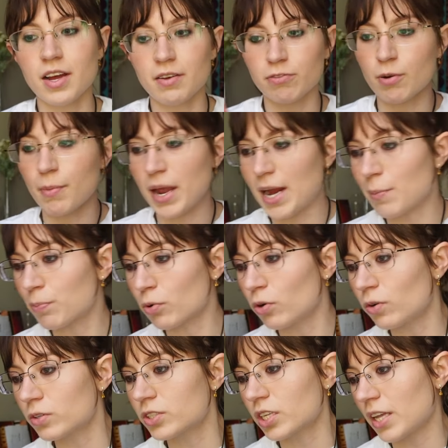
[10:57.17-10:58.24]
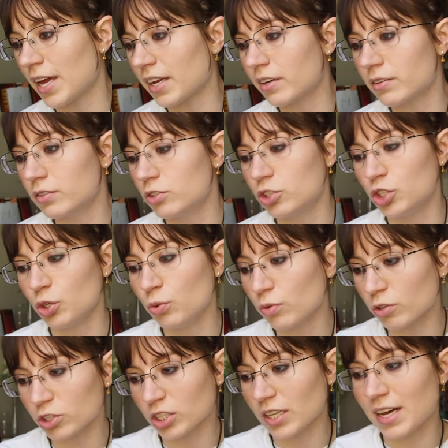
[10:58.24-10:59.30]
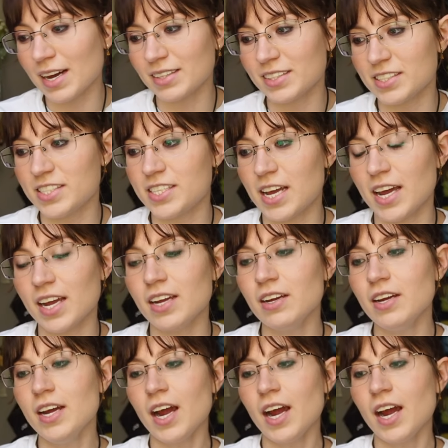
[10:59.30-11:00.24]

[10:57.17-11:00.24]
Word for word: from April to like June or July, let's say,